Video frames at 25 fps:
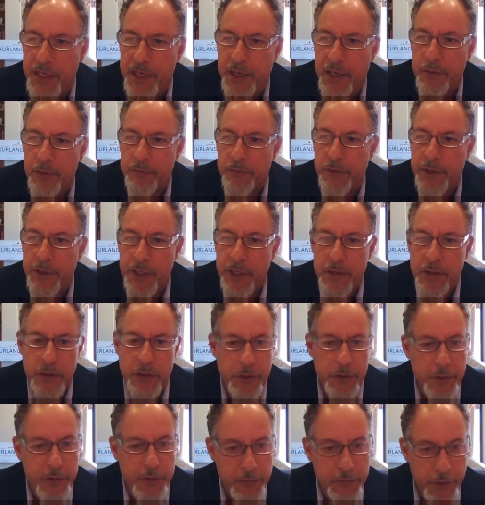I will
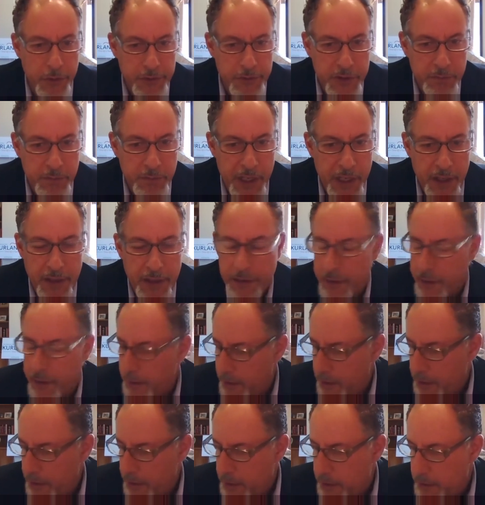reintroduce Rose Smith.
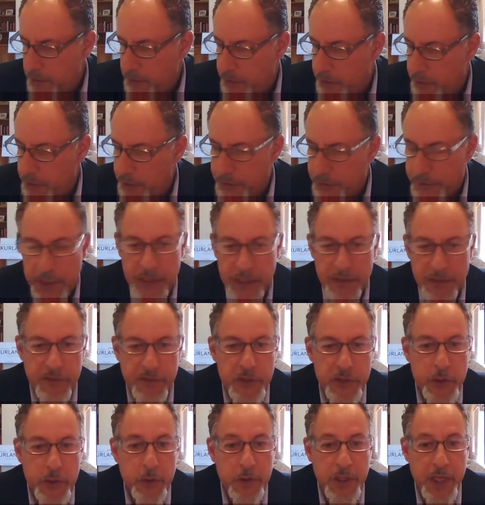She is running for
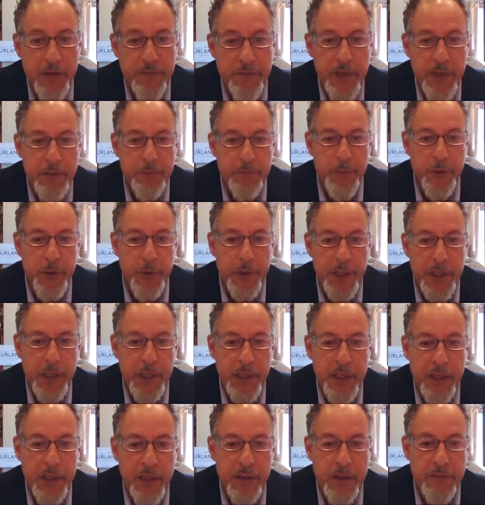school governing board.
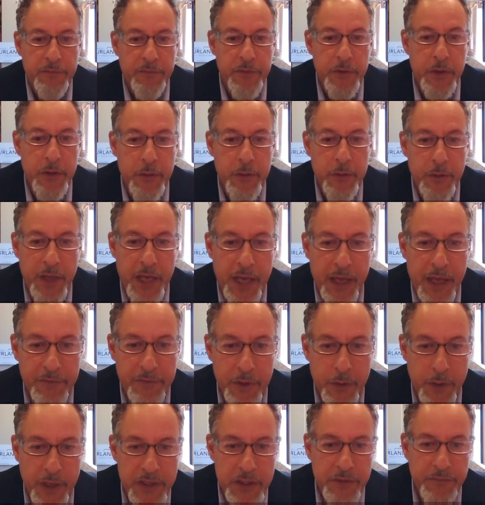If you have a
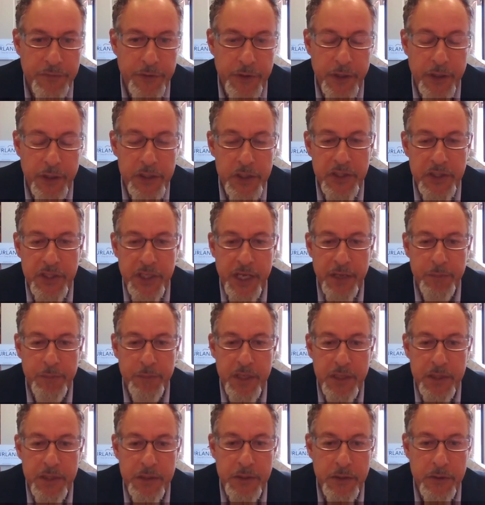question for her, just type
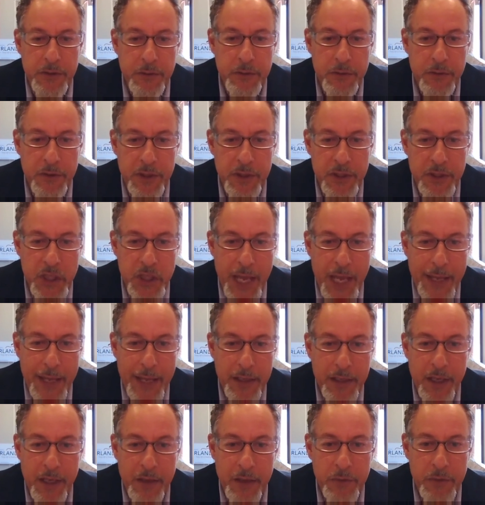it into the
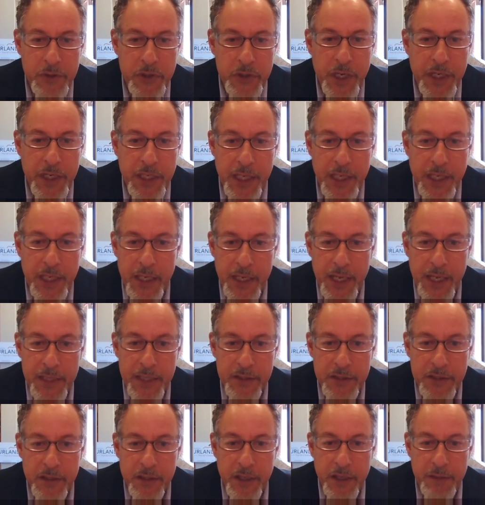chat and we'll try to get it
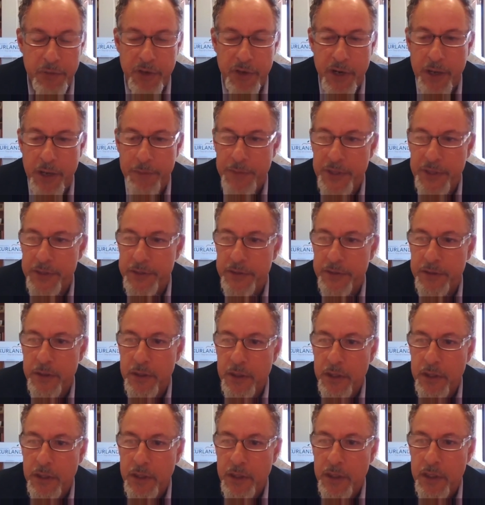answered, I promise.
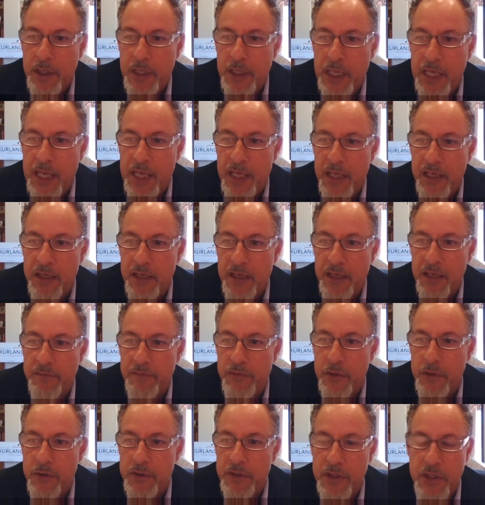And if
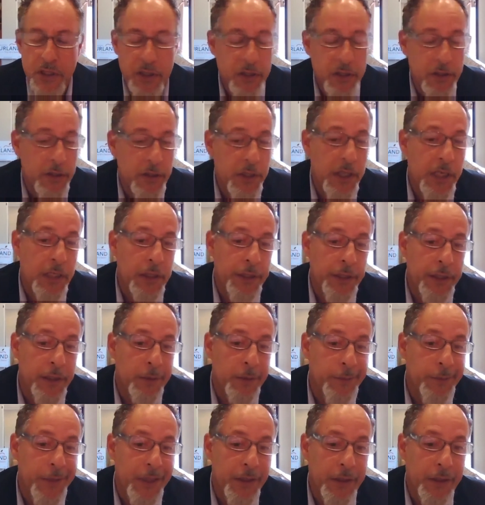you turned in a little
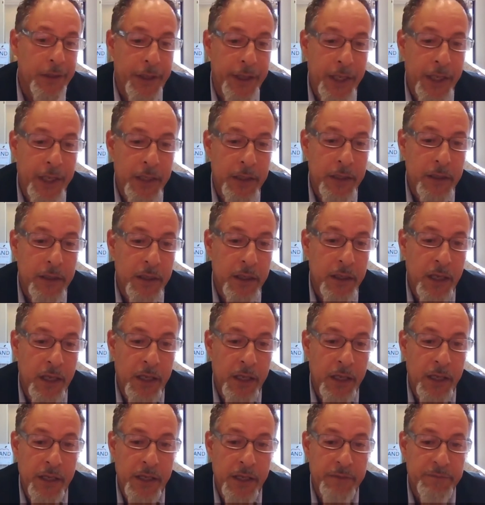bit late,
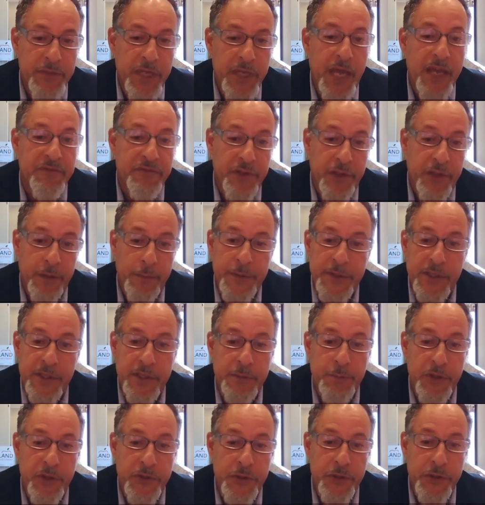Guy Phillips is
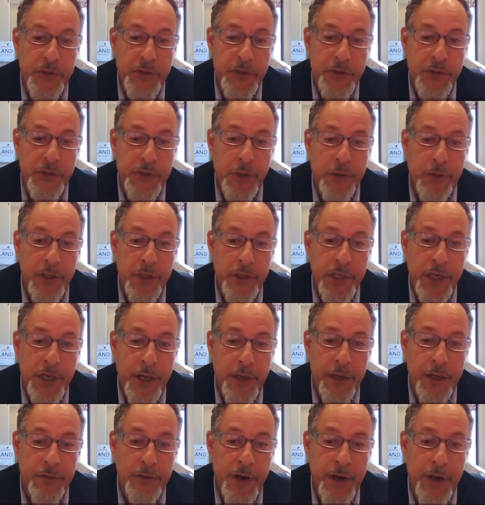persona non
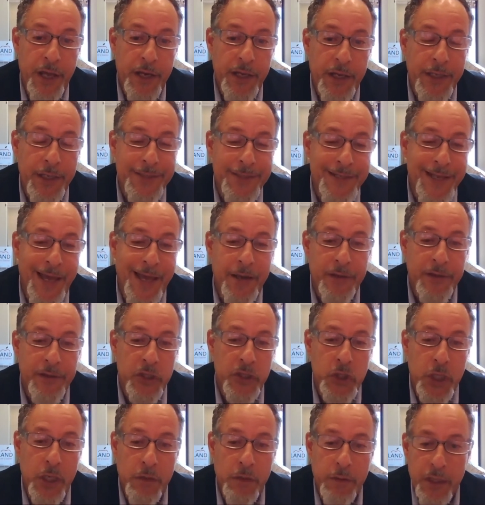grata. He's not on this
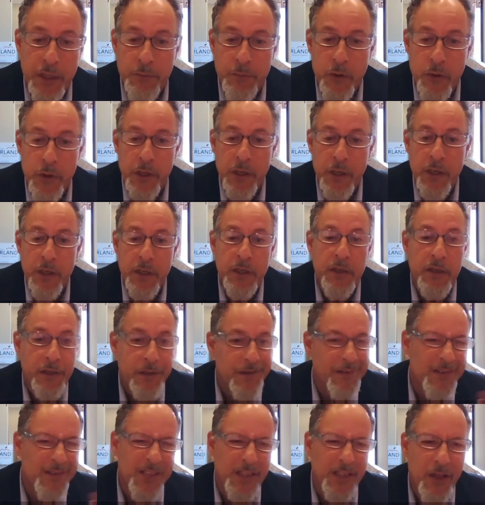show anymore.
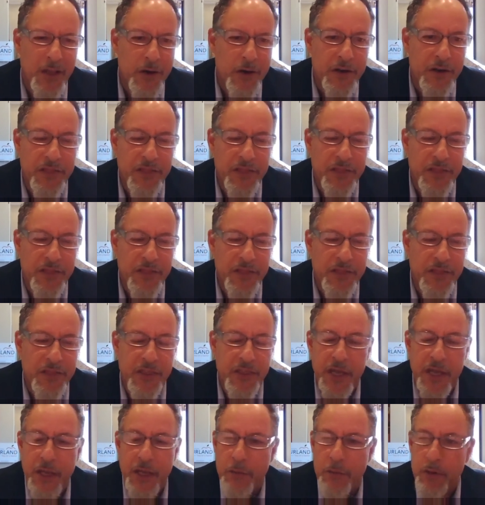There's a longer thing.
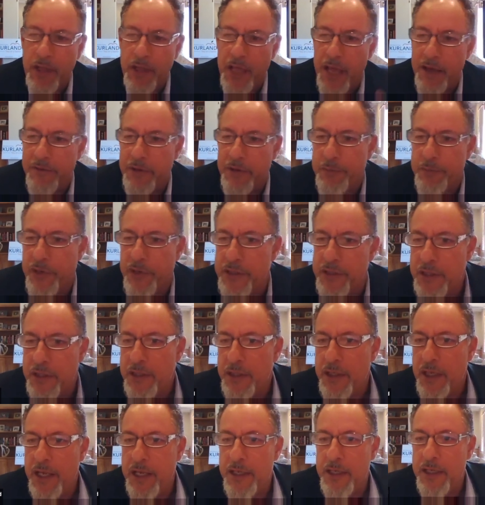We'll have it printed
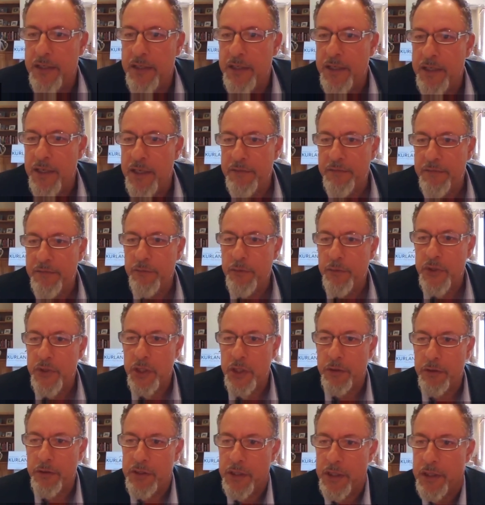and we'll
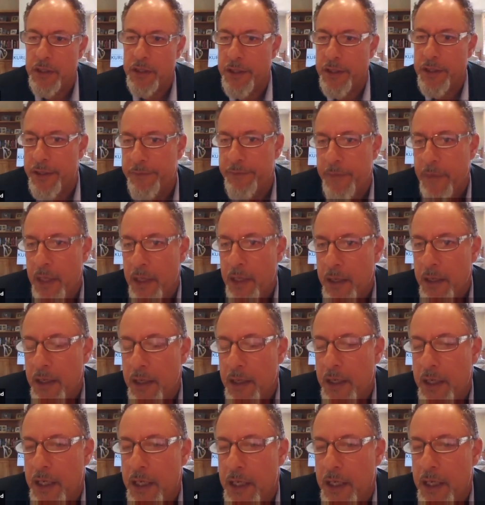show it to you later.
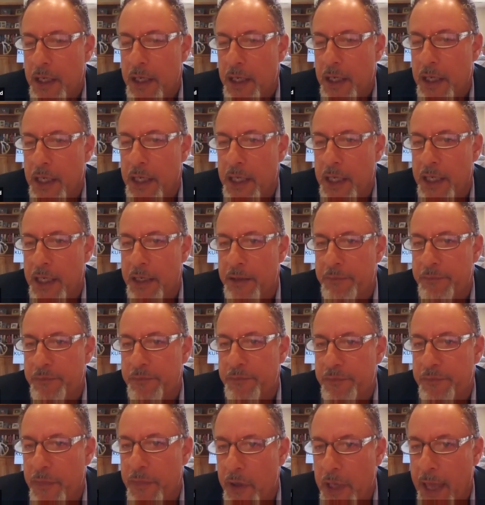
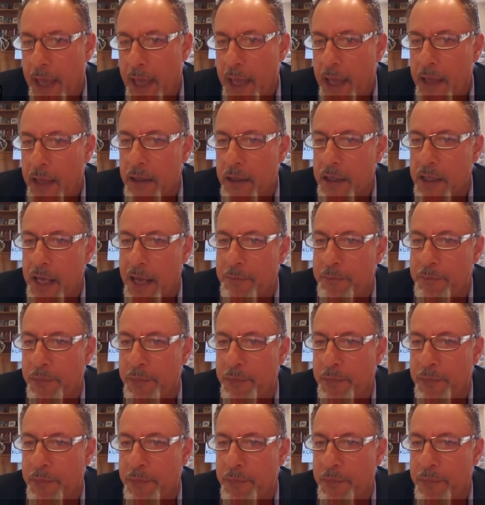Hey, look at that.